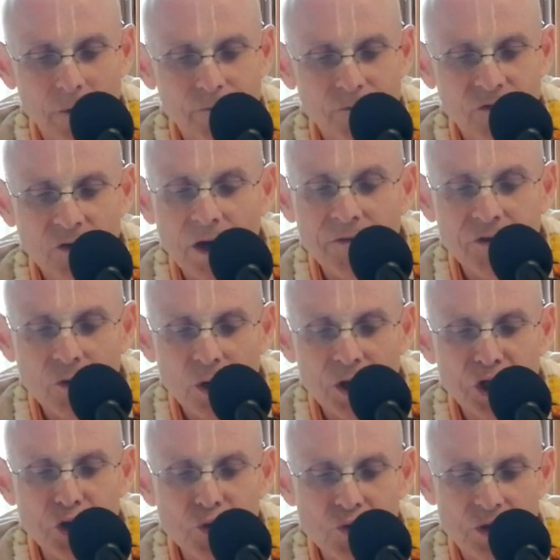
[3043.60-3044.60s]
Um, so
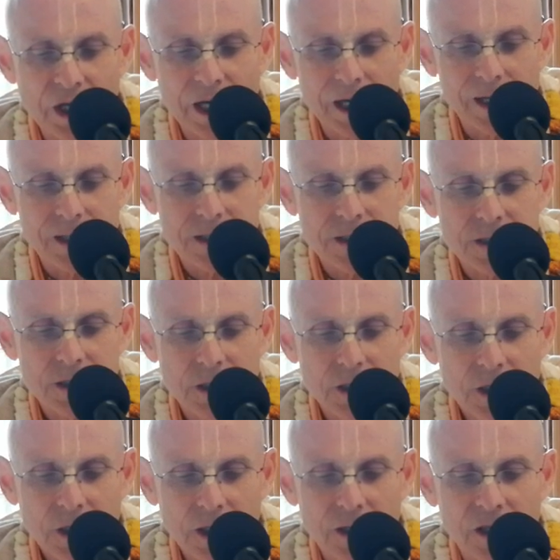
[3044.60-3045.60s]
everyone knew that.
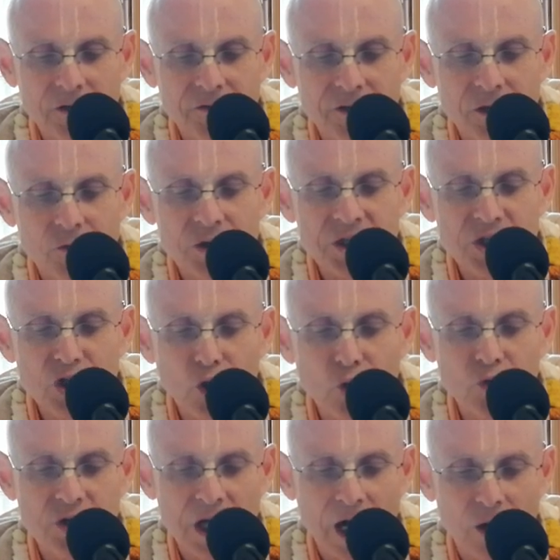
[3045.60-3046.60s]
And therefore, there was
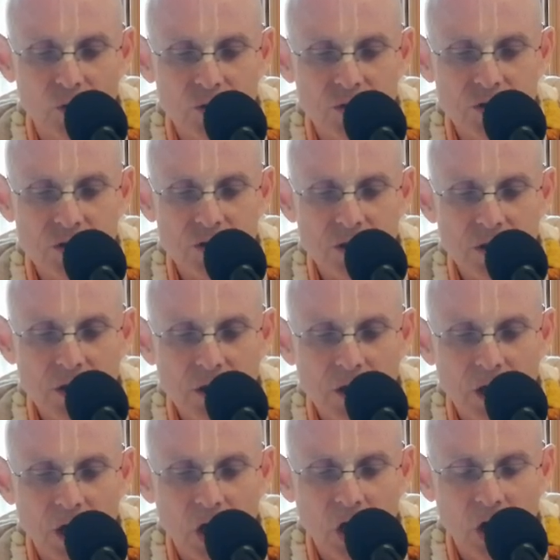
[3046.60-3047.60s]
no doubt
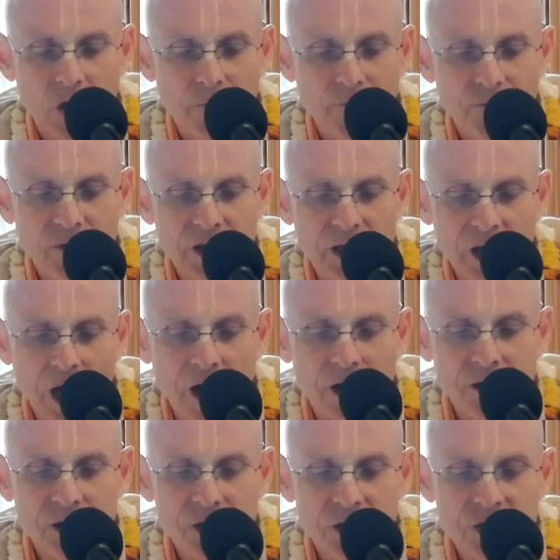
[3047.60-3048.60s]
uh, that
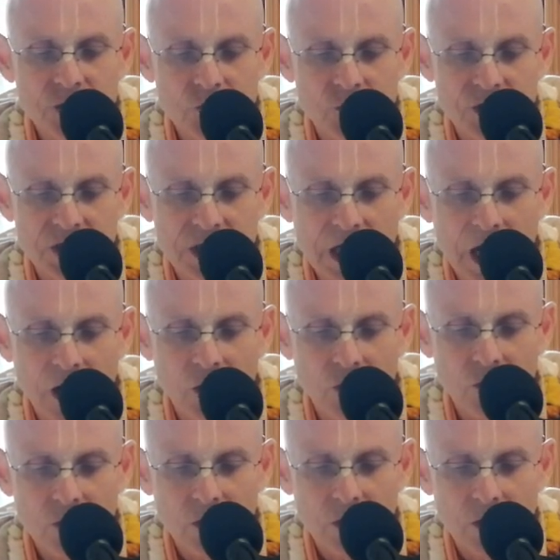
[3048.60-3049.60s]
Haridas was
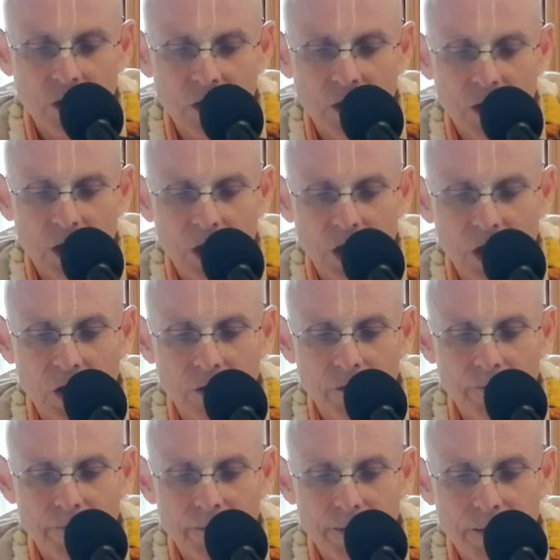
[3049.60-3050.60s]
now
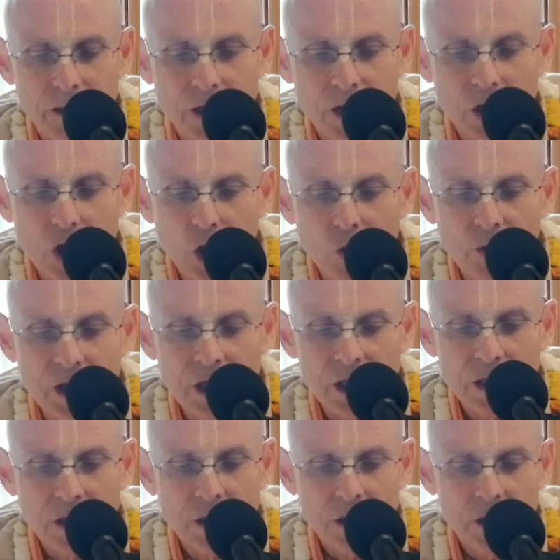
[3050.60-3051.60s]
uh,
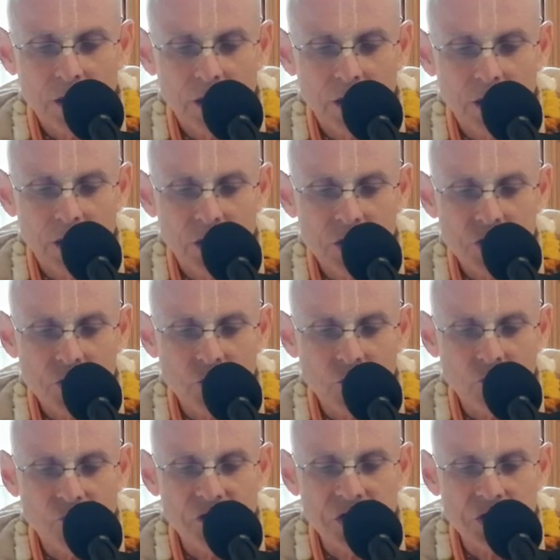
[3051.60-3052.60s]
going
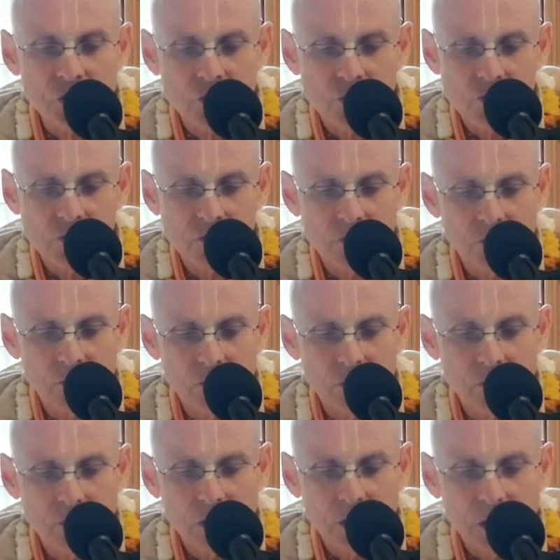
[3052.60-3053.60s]
to
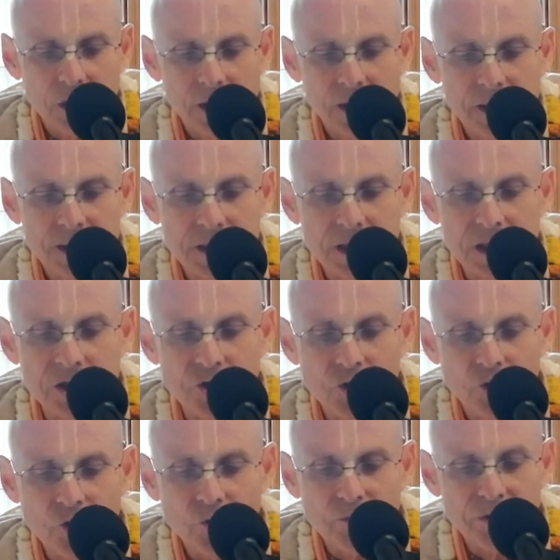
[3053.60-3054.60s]
resume his
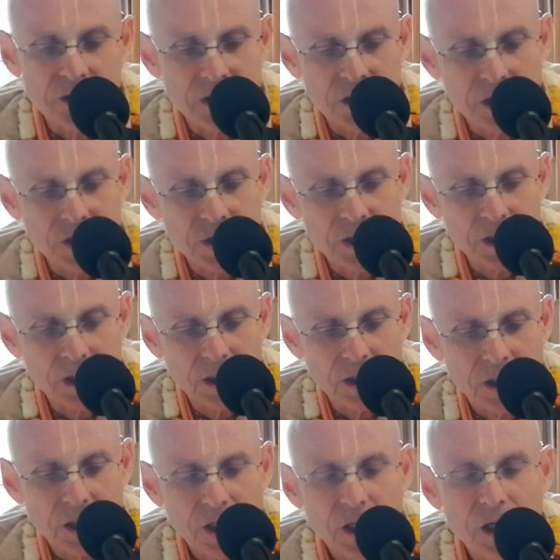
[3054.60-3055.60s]
eternal
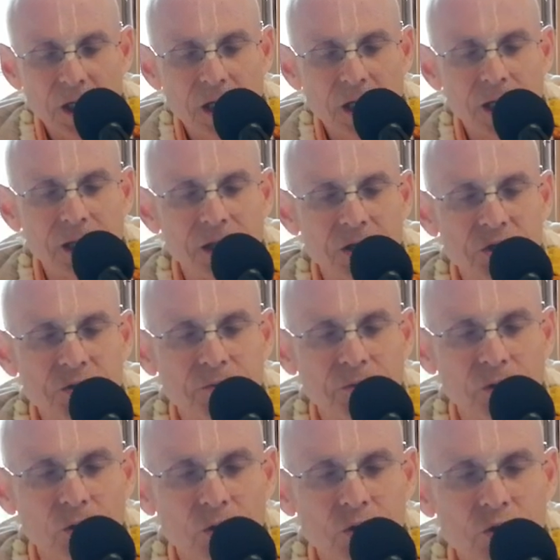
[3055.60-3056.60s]
position in the
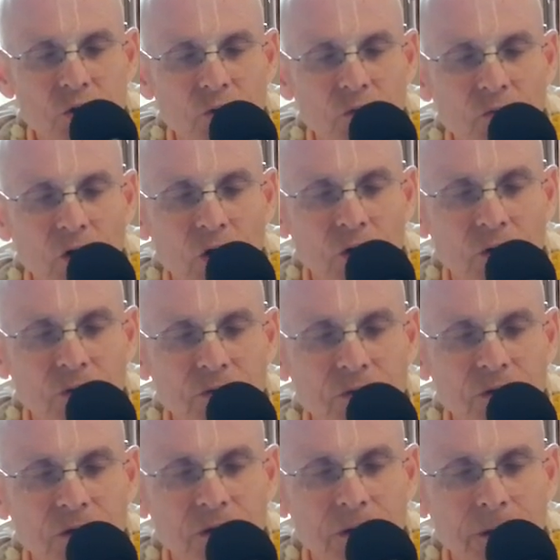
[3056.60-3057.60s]
spiritual
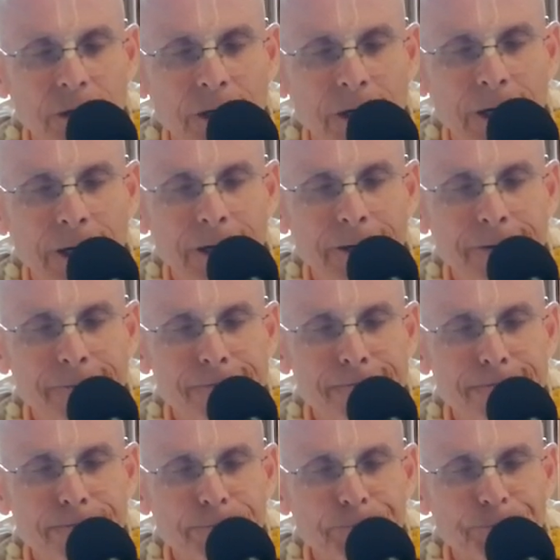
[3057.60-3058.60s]
world,
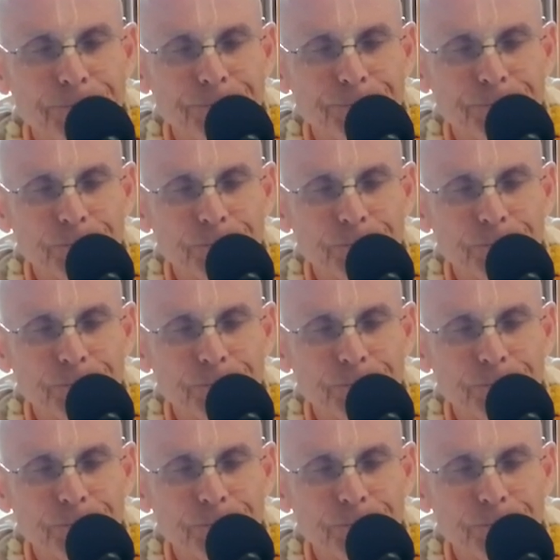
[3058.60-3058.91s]
um,